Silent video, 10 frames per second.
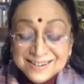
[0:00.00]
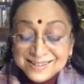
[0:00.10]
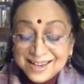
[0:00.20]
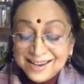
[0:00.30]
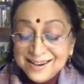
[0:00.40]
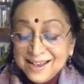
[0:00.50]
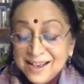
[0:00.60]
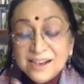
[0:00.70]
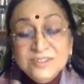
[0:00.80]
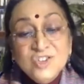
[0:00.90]
said,
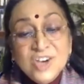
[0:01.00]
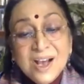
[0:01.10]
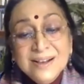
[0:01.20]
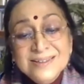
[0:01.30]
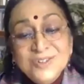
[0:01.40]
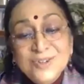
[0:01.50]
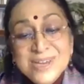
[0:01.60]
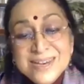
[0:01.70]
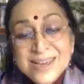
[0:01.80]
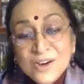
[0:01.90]
a chance
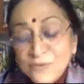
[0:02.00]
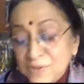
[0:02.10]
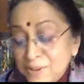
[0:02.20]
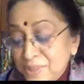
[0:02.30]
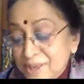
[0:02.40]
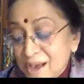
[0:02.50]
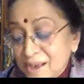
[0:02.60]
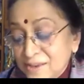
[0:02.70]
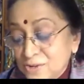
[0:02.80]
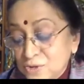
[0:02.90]
reading of
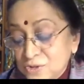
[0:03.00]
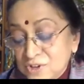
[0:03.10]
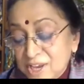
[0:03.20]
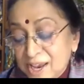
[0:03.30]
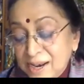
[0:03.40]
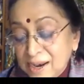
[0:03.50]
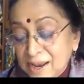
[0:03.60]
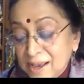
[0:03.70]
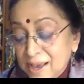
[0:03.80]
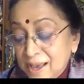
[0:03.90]
Imtiaz Hussain
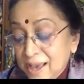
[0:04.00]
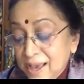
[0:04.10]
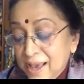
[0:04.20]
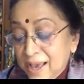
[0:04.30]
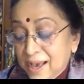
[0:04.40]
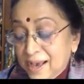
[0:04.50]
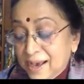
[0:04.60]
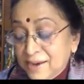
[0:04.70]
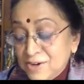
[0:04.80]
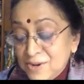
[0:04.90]

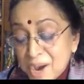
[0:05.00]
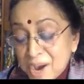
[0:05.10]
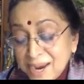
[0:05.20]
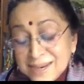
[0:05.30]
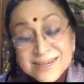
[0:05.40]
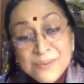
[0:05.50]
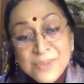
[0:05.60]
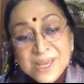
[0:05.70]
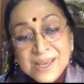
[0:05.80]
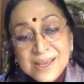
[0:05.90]
reminded
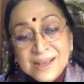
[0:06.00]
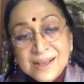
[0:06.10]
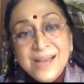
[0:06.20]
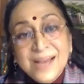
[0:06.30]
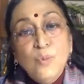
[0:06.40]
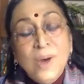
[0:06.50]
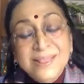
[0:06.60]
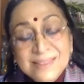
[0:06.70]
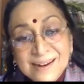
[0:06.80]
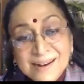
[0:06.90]
me that
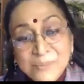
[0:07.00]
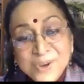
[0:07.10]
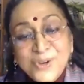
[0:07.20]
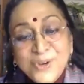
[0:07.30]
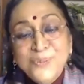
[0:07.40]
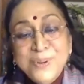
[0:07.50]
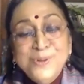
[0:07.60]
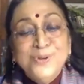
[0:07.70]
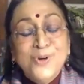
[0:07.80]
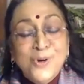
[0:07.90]
Watan, because
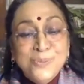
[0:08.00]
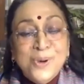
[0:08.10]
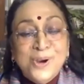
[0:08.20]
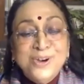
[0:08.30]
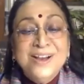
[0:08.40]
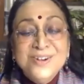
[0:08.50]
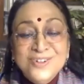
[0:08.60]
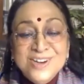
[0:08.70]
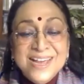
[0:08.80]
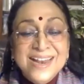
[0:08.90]
people talked about
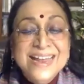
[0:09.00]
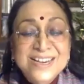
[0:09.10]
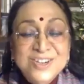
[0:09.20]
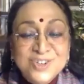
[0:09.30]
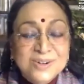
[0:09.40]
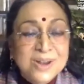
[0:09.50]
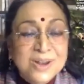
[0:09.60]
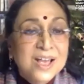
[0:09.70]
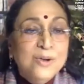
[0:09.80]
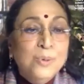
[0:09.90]
country and nation,
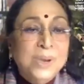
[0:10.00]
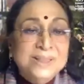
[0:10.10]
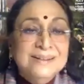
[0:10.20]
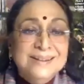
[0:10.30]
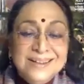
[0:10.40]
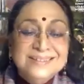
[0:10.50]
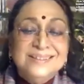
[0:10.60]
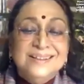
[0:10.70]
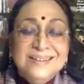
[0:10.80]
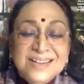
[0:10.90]
Watan
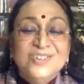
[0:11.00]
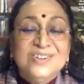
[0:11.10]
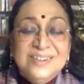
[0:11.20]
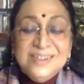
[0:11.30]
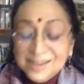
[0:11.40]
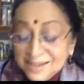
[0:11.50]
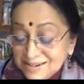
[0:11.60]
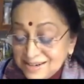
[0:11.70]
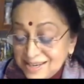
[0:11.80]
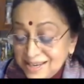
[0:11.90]
is nation,
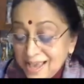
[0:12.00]
country,